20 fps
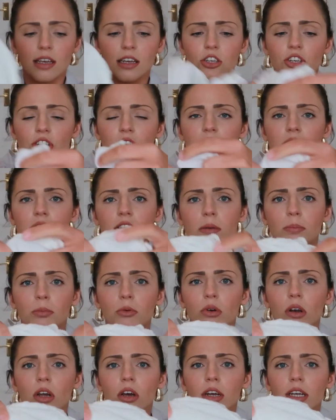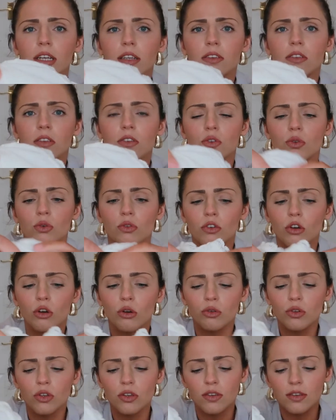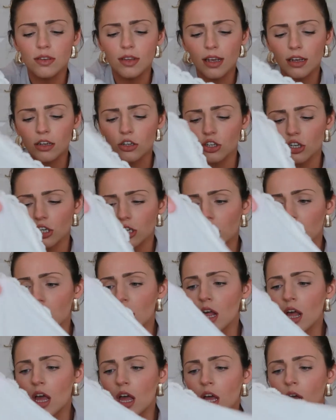actually double lined, the sort of cotton section,